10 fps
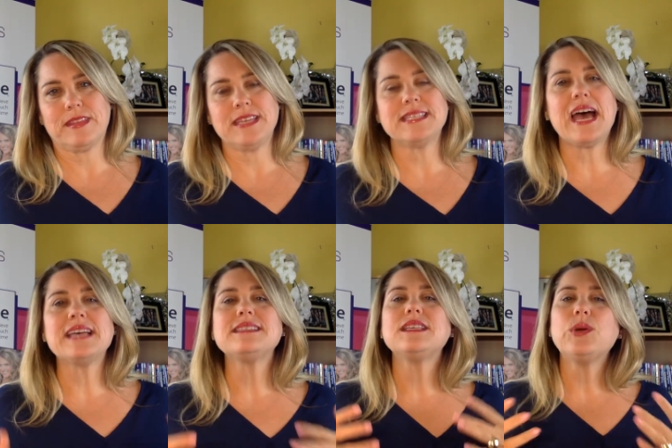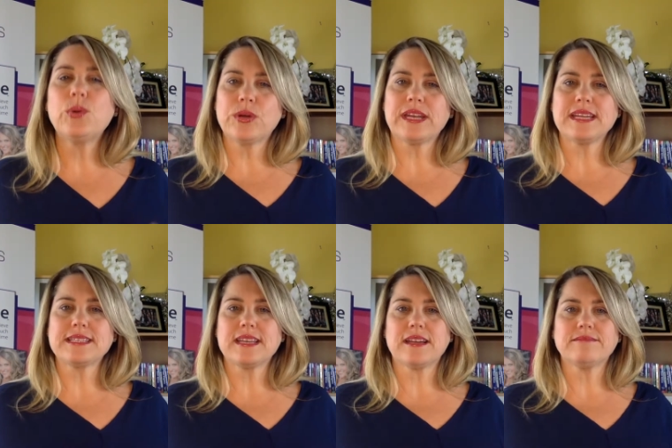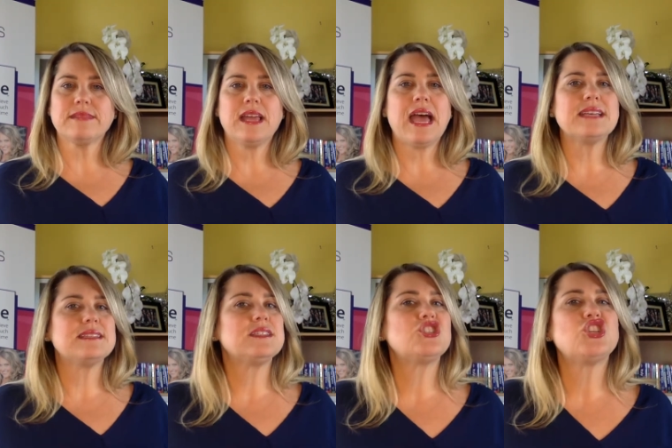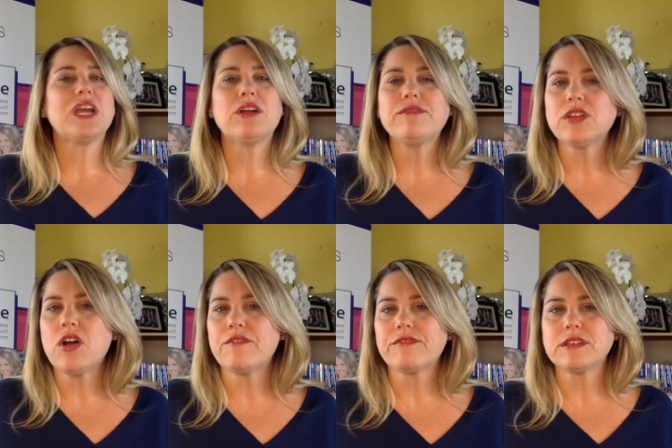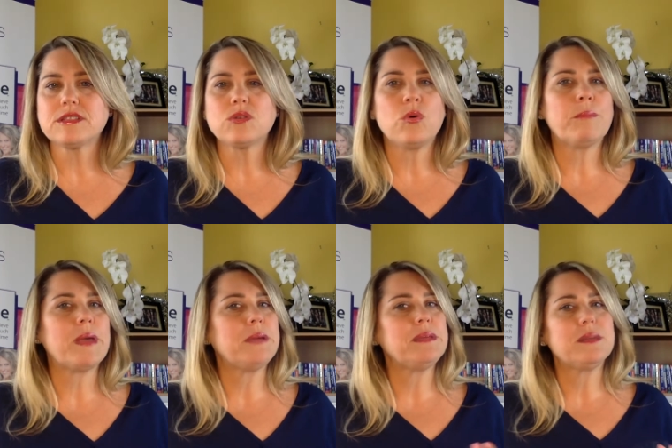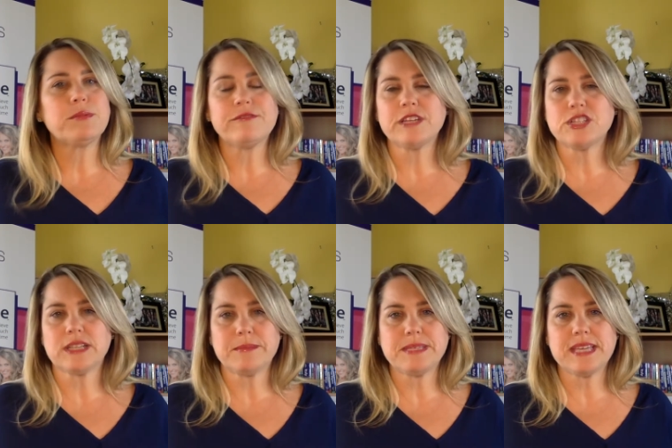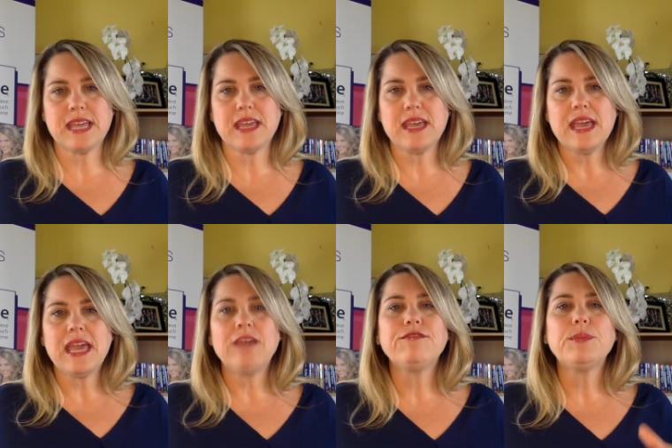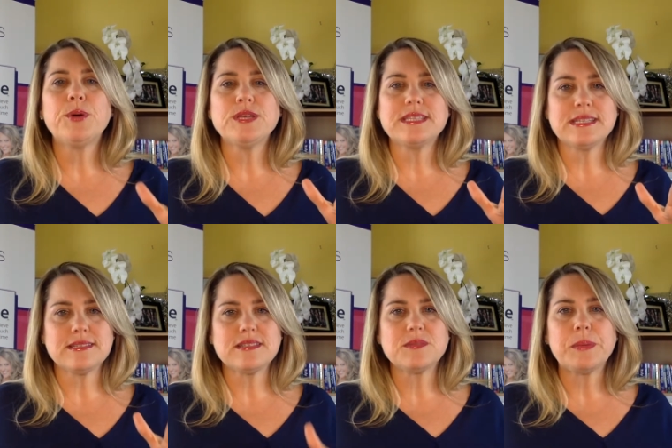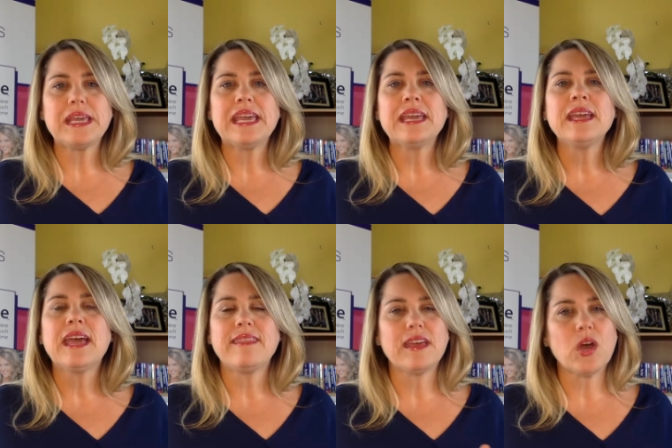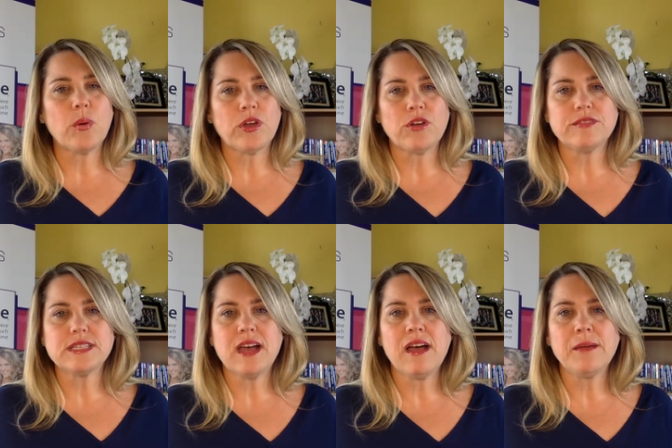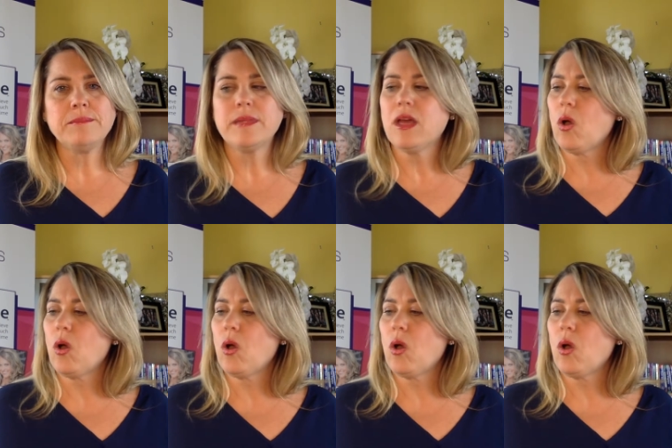is as the organizer, as the chair of the conference, or maybe the professional MC, if the person is speaking and they're going over time,